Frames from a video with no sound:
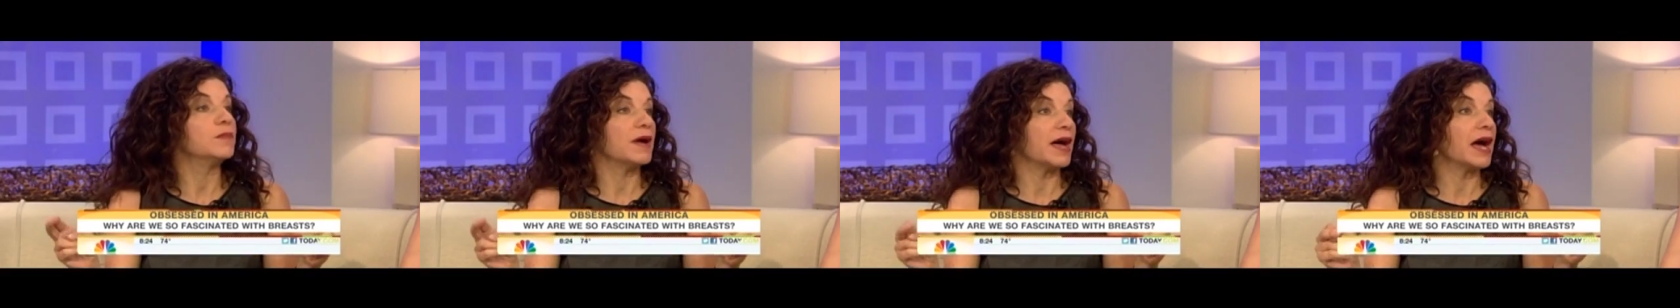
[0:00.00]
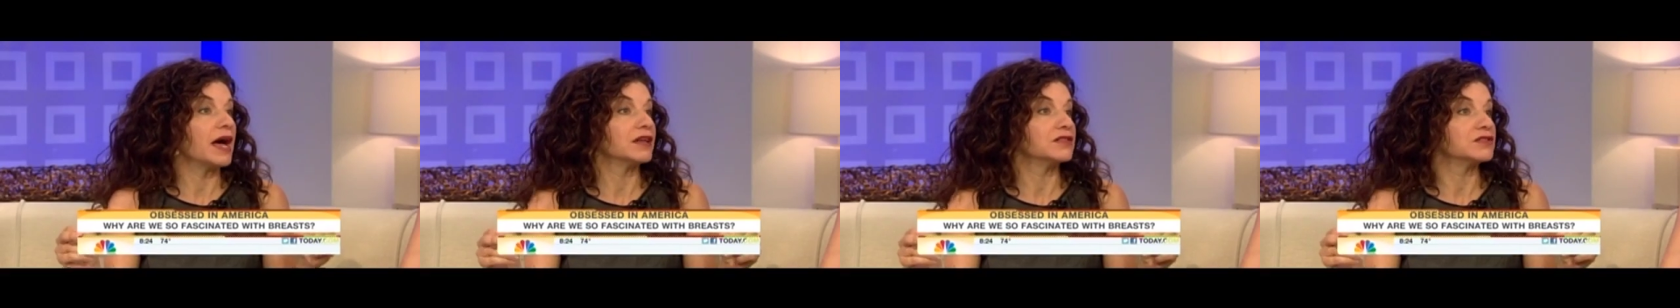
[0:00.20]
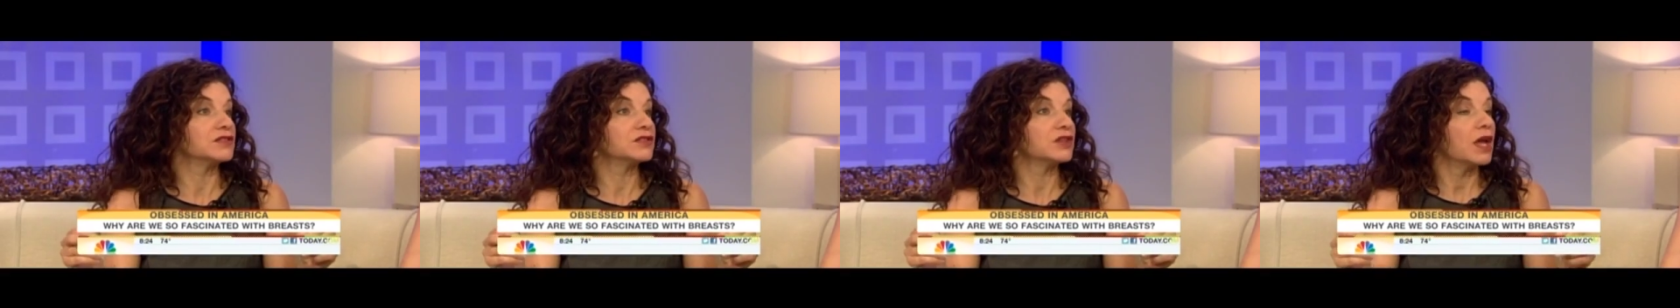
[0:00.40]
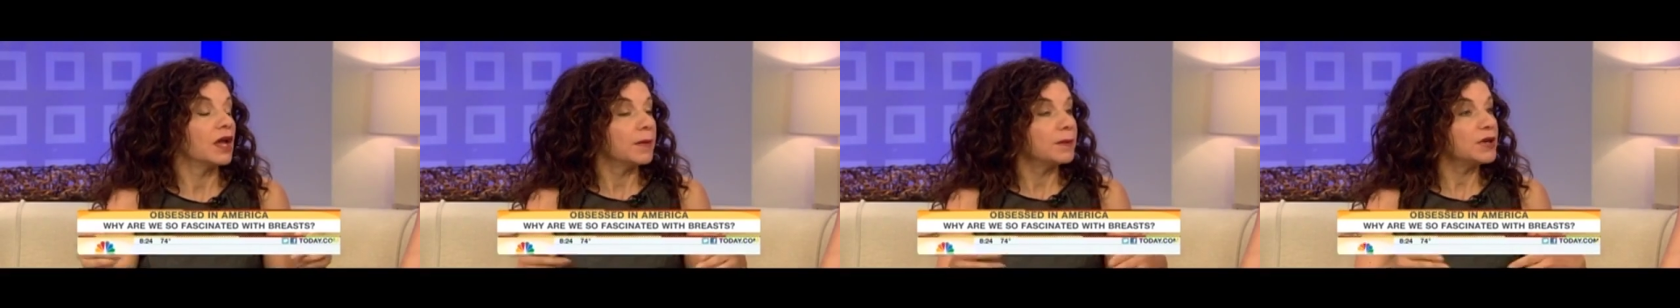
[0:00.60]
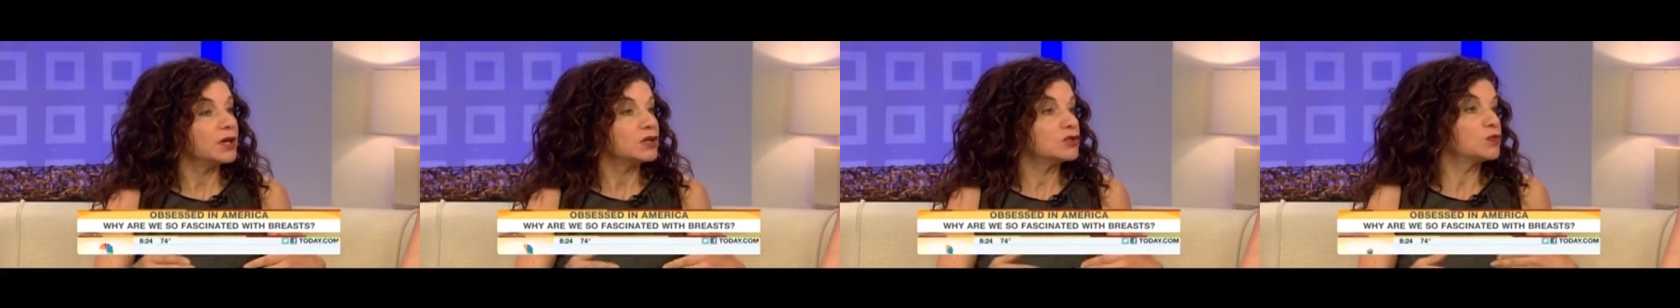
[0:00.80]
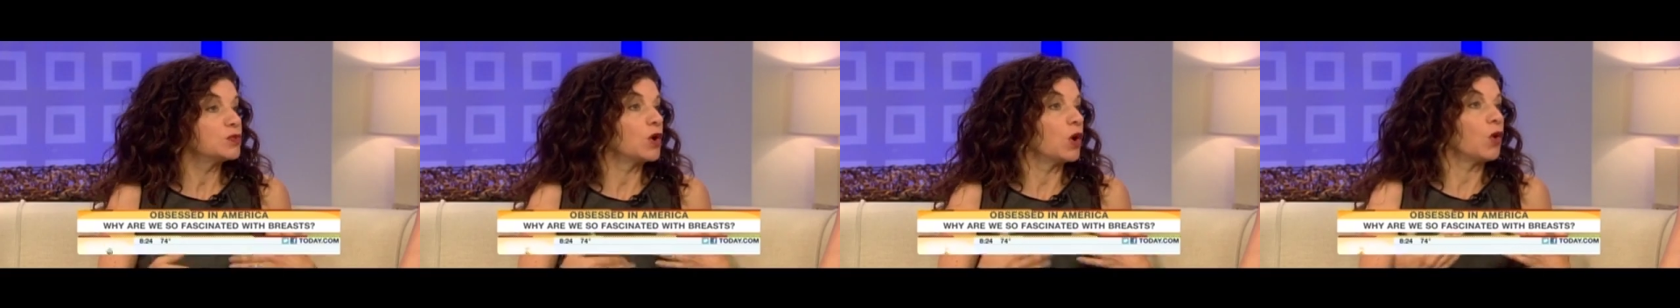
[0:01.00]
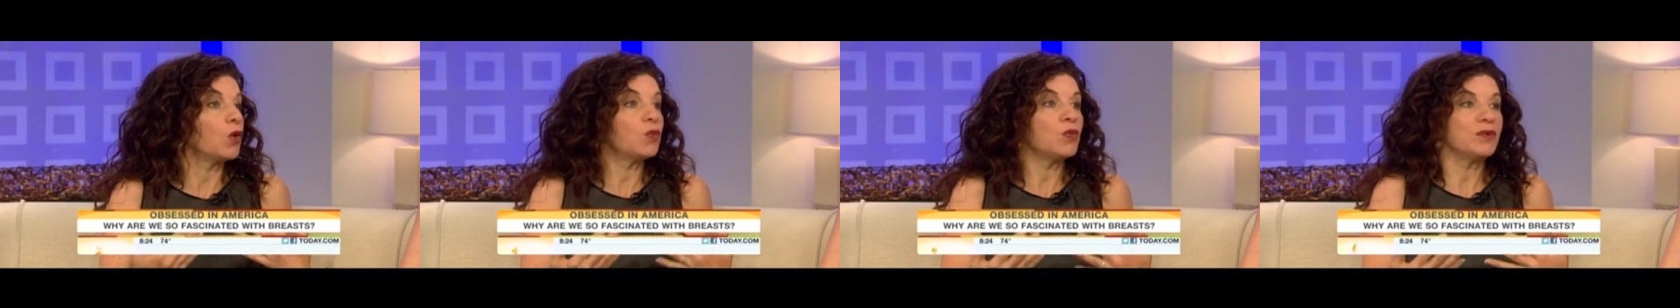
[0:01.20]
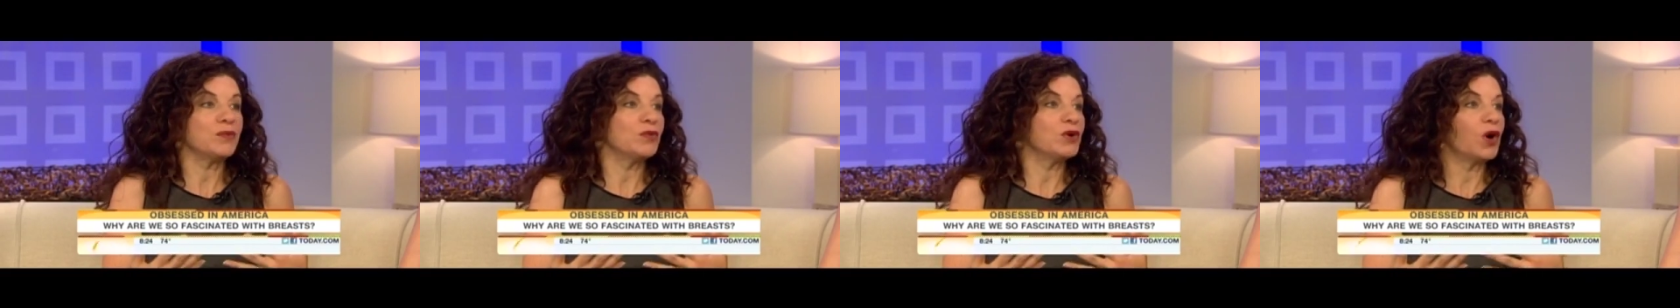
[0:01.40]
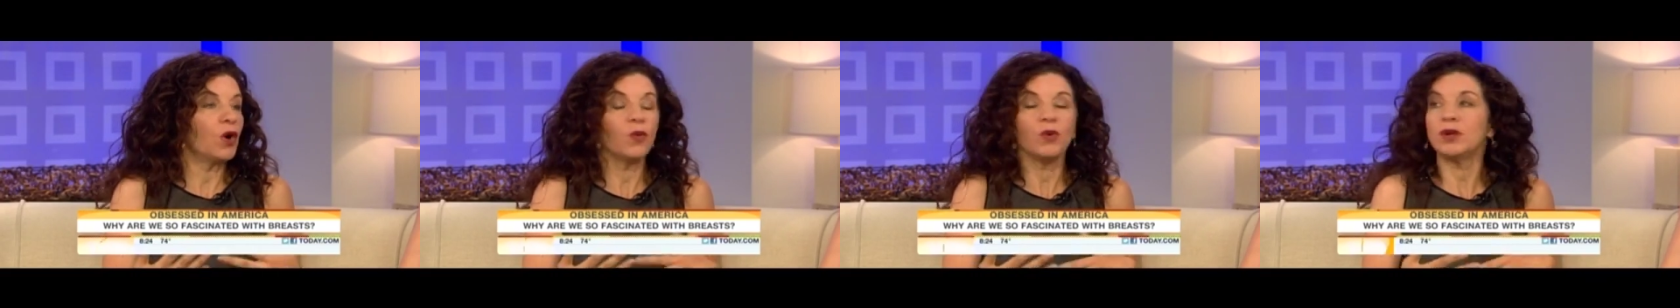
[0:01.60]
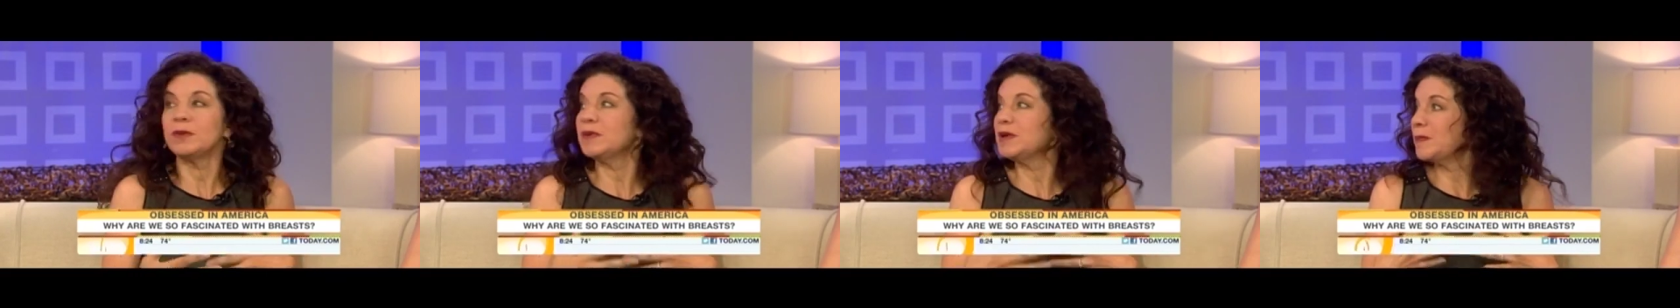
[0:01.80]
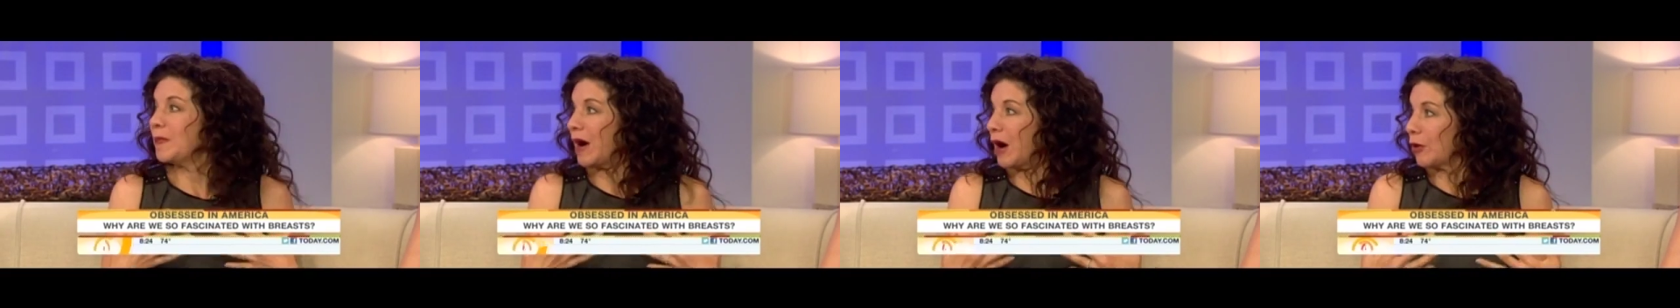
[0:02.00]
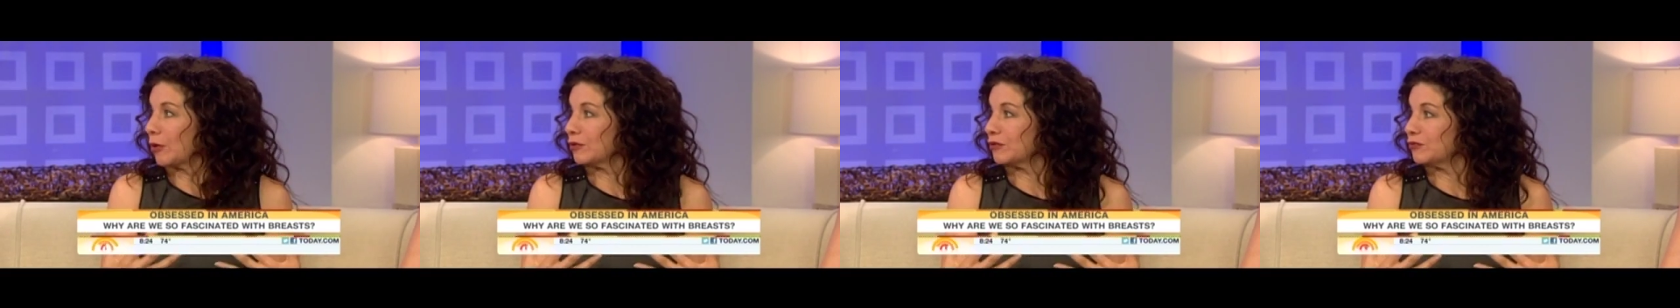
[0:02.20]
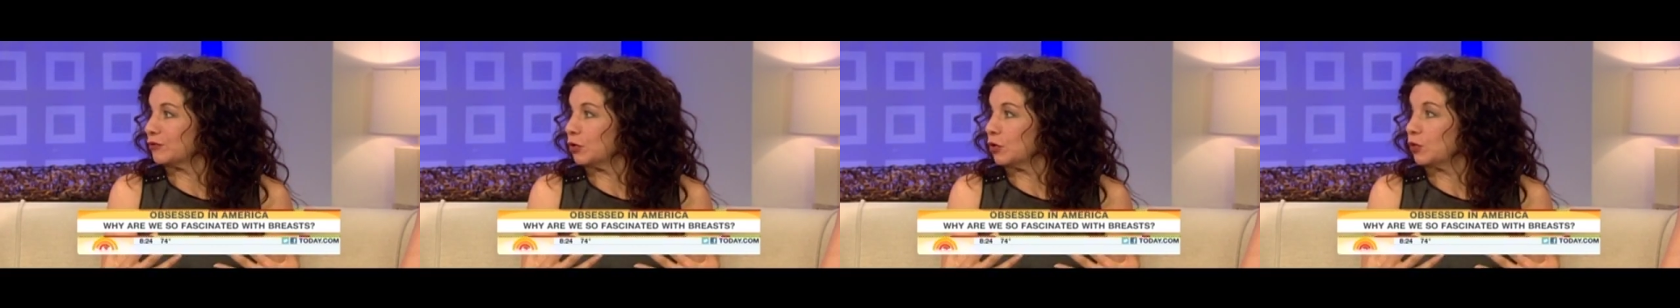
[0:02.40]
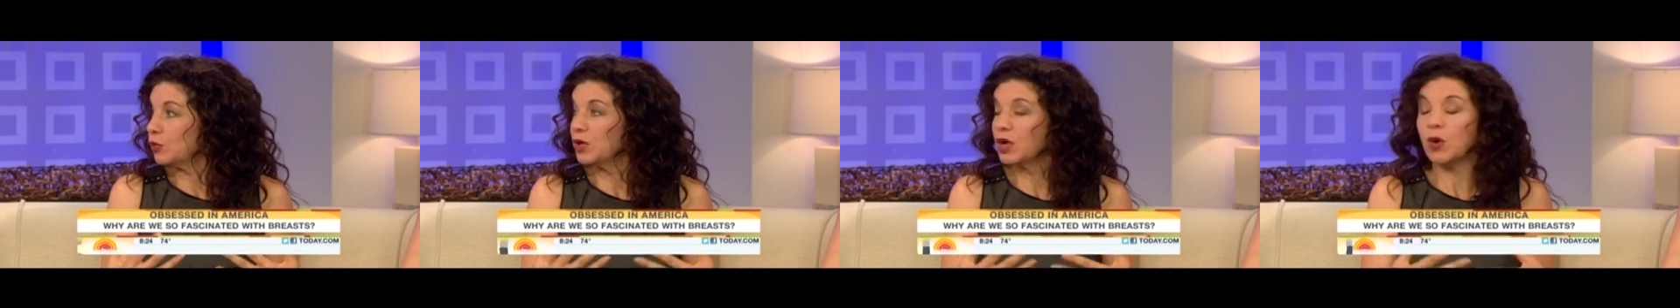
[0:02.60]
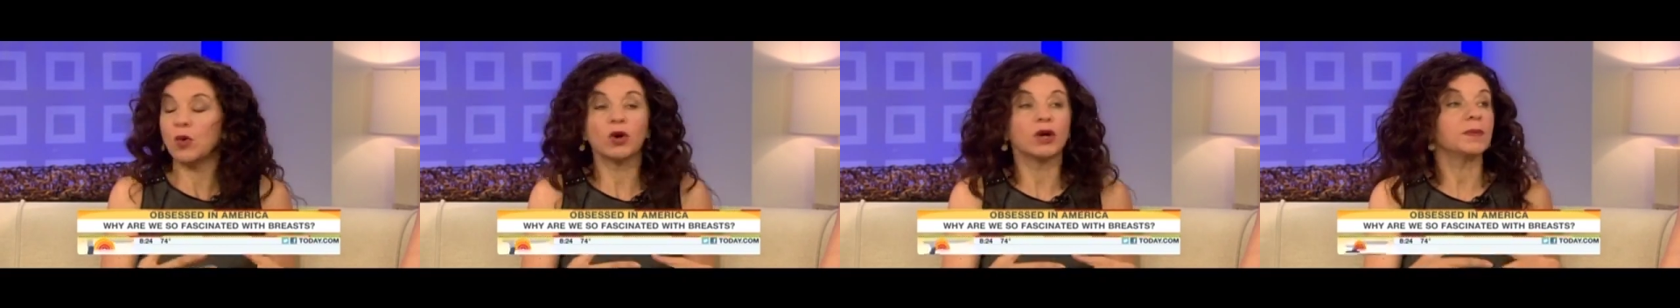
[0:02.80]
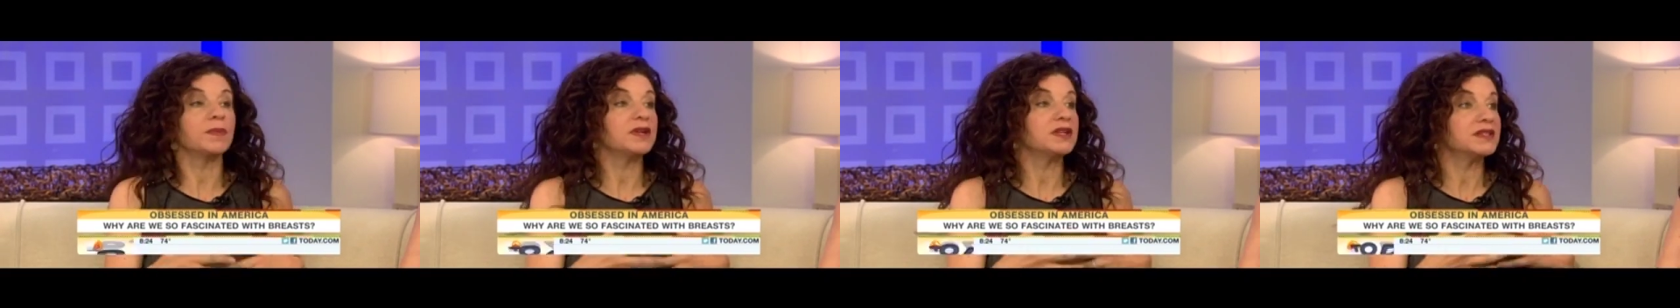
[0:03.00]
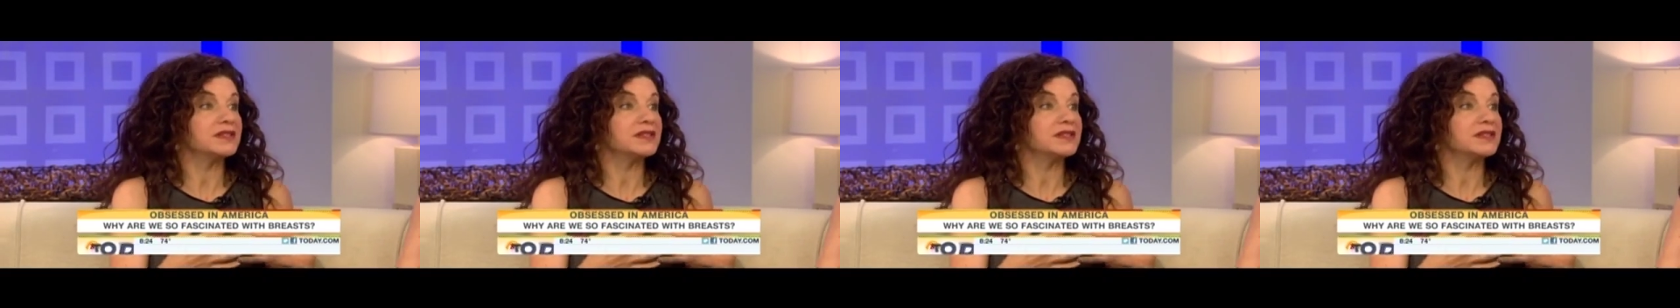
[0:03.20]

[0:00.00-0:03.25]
best, because we all want to be powerful, we all want to be